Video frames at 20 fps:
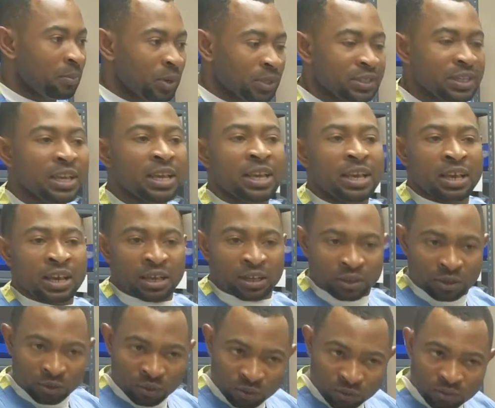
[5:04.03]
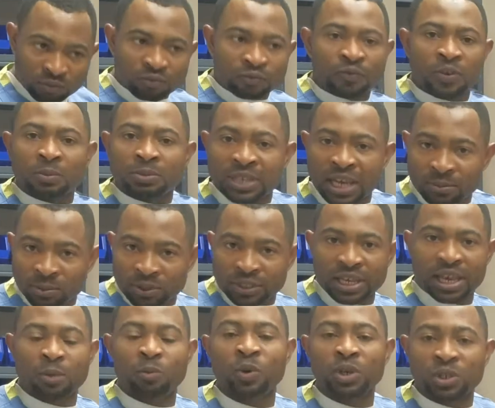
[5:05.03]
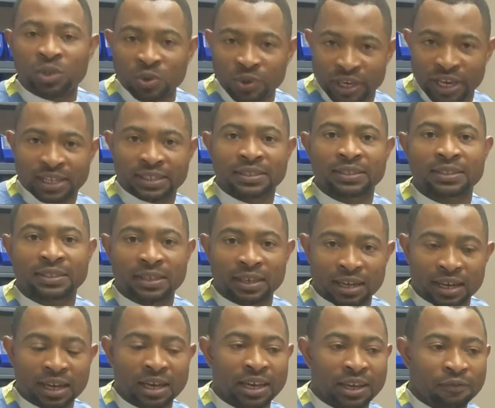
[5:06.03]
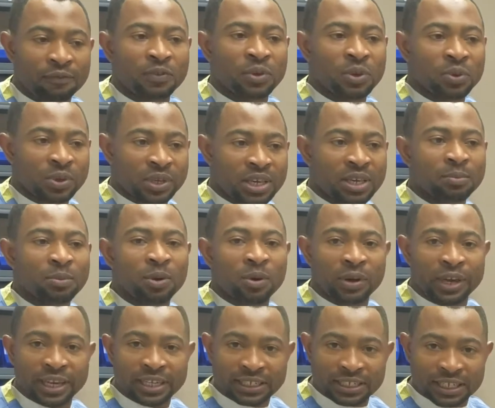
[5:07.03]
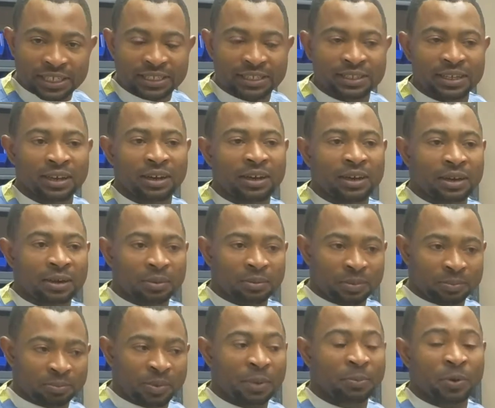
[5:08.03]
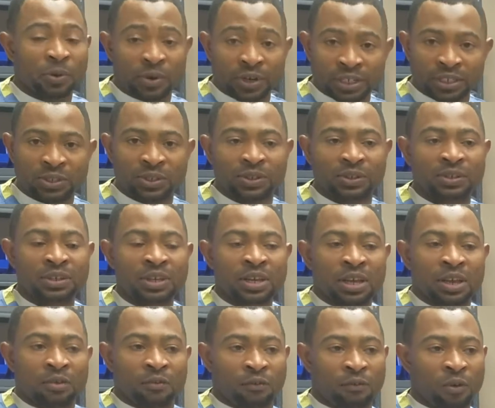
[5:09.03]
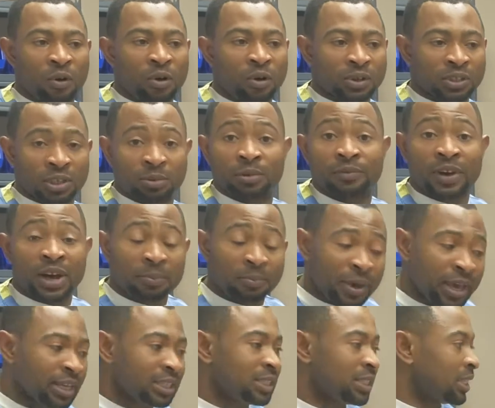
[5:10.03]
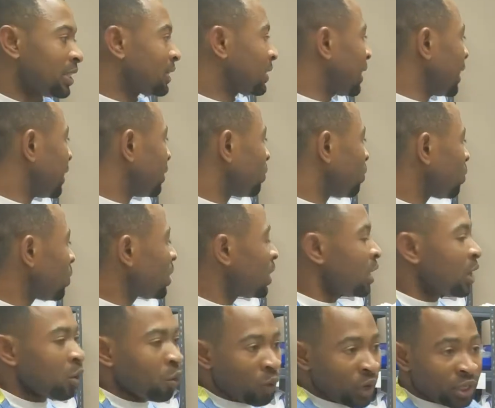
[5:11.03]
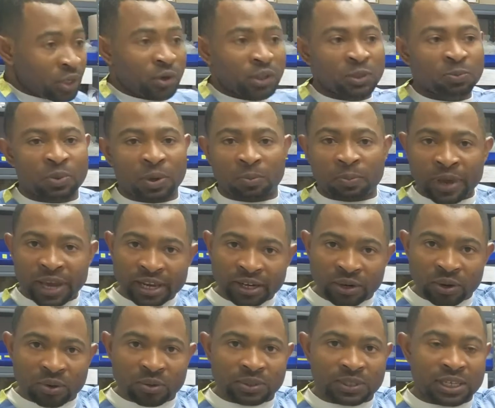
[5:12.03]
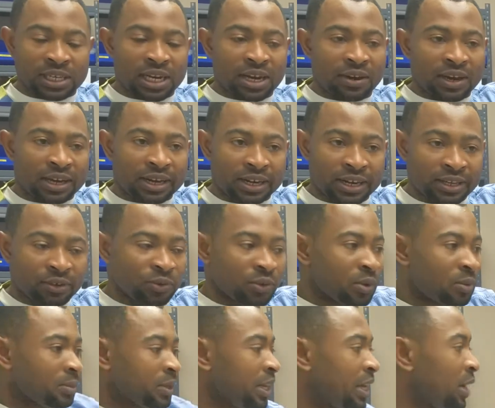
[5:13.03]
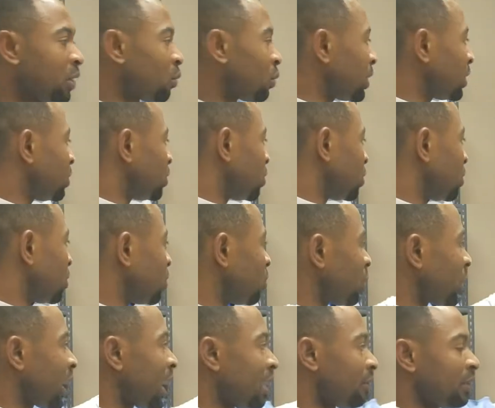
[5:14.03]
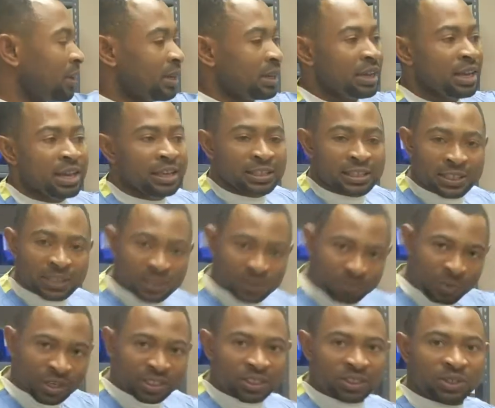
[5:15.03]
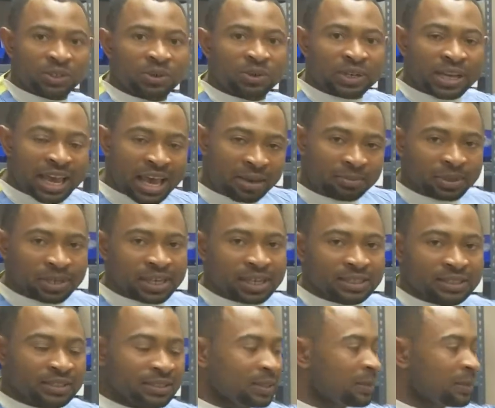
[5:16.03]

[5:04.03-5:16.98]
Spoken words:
but from time to time we do get a few chemo agents preparation for some of our patients, and we don't prepare those in our clean room there. We have a special cabinet,